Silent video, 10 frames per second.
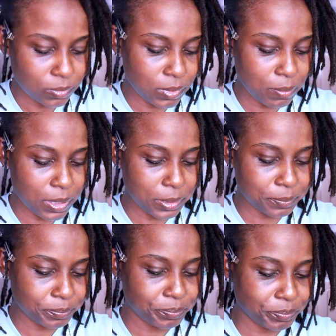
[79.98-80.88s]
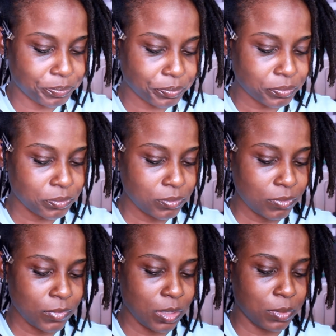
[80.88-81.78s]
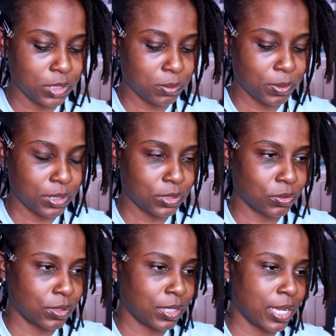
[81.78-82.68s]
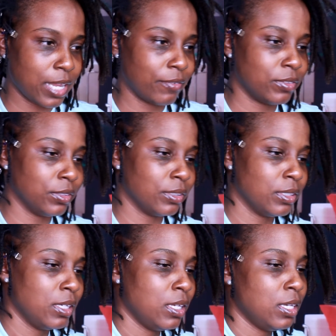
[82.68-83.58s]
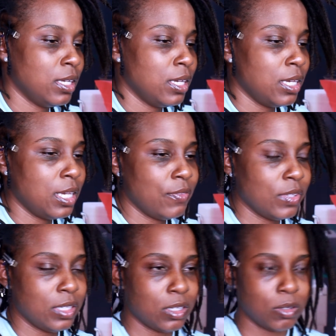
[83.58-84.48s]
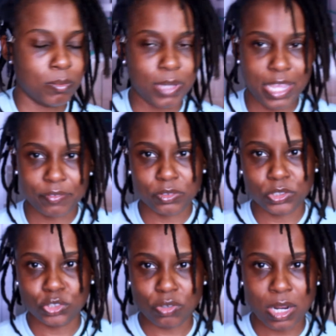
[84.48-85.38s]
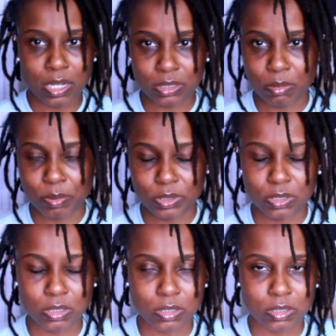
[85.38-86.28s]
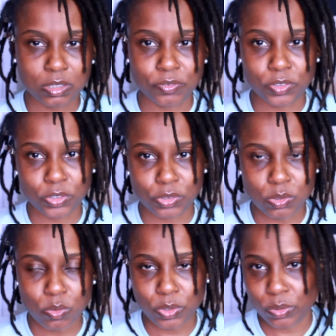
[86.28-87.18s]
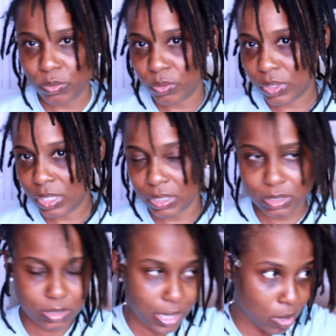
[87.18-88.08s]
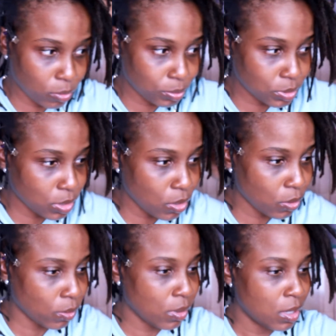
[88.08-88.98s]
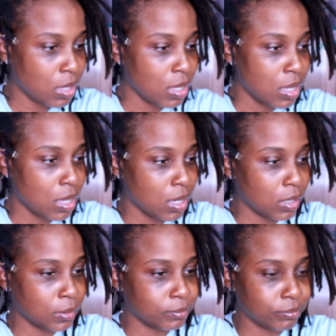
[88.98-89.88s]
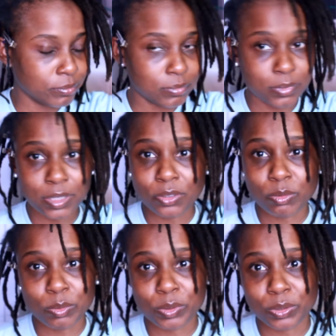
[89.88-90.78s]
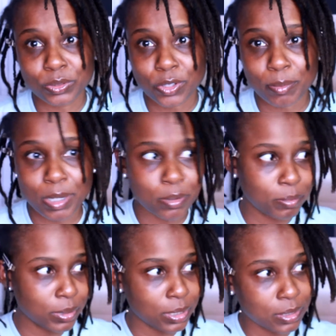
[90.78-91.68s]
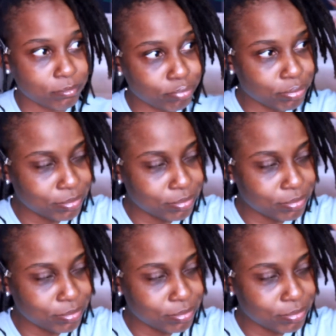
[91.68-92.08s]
Hmm, I might. I might spray this on it after and then um, after it dries, I'm gonna put the the fenugreek oil in the scalp. So um, yeah, I know what we're gonna talk about, but